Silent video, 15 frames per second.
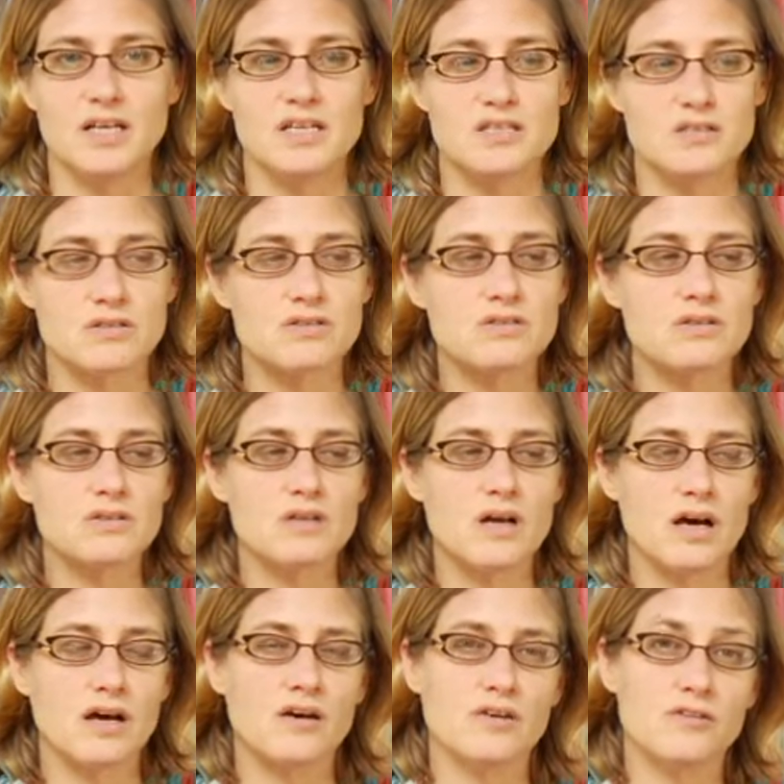So those are
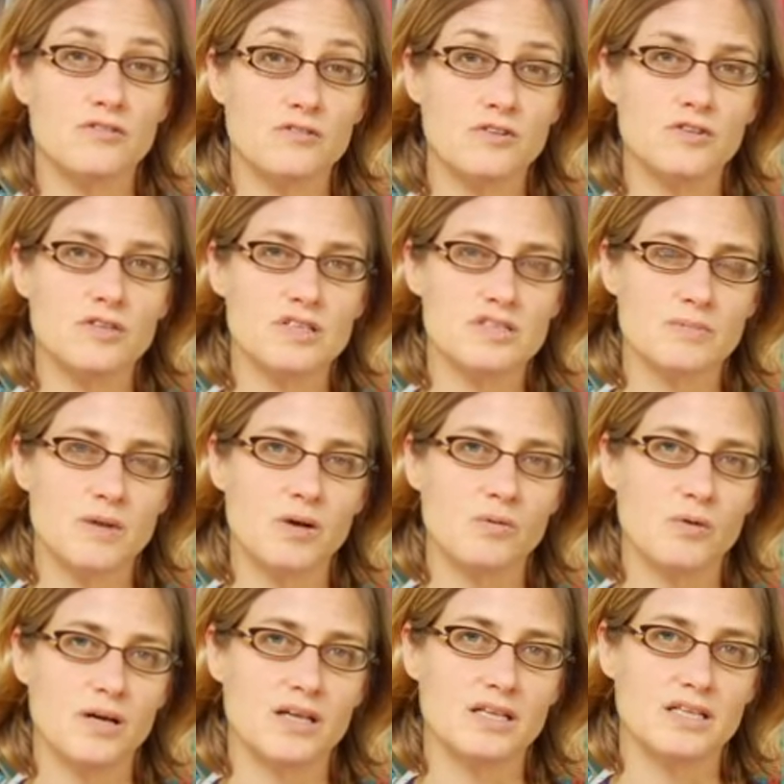uh, a few things about
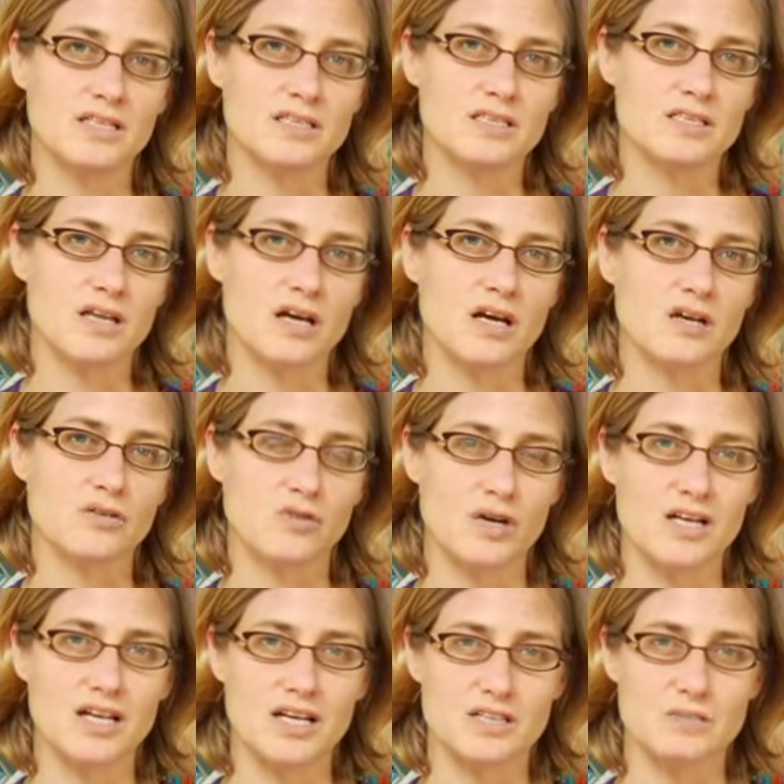what is uh,
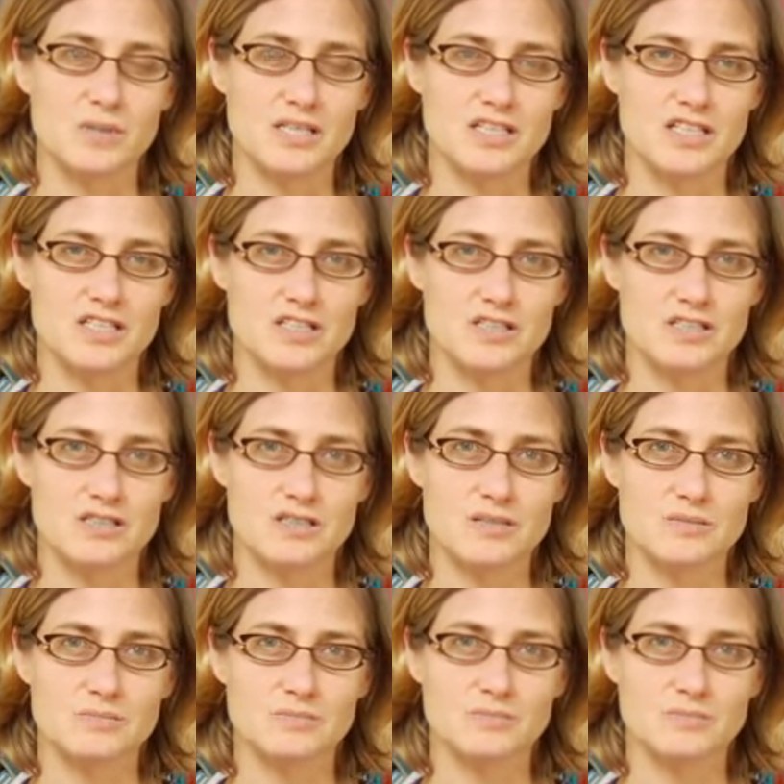Great Expectations.